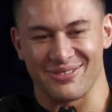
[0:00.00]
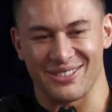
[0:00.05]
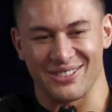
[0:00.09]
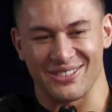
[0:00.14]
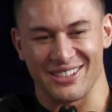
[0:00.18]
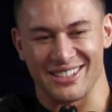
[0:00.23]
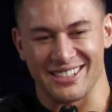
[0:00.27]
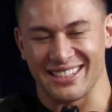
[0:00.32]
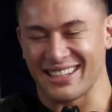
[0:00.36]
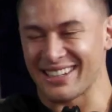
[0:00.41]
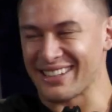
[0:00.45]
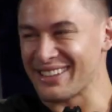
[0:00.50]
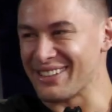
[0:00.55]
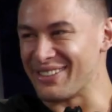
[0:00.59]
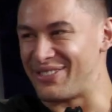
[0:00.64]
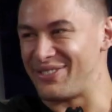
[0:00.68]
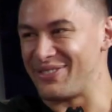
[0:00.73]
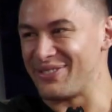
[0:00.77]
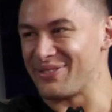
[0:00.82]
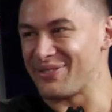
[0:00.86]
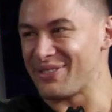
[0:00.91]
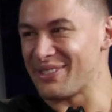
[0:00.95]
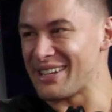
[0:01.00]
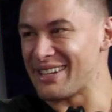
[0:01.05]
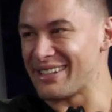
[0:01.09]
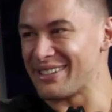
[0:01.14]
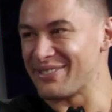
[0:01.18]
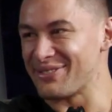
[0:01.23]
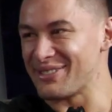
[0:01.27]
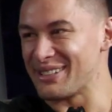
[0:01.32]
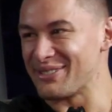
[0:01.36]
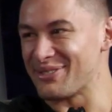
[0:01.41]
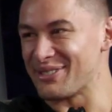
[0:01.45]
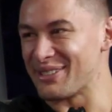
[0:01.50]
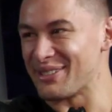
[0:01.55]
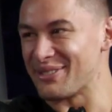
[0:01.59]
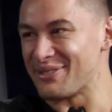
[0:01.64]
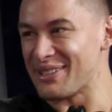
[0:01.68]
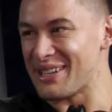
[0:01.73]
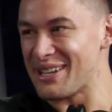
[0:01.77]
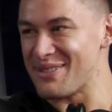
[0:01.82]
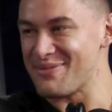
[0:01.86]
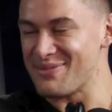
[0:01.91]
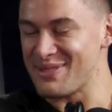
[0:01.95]
pretty much shouted the favourite people,
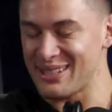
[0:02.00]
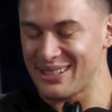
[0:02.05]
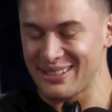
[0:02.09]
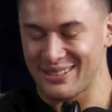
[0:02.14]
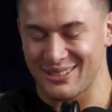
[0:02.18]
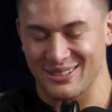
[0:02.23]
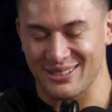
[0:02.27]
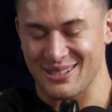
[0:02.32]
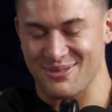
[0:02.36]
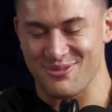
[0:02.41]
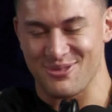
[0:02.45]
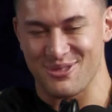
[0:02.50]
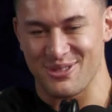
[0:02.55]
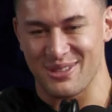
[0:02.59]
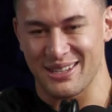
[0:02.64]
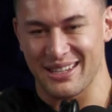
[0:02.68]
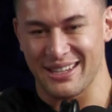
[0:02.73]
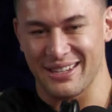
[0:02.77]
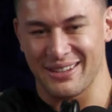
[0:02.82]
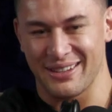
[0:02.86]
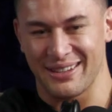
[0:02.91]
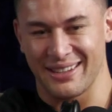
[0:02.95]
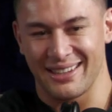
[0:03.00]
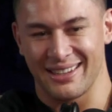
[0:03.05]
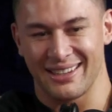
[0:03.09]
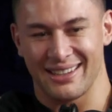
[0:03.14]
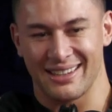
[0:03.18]
the family, took them all there.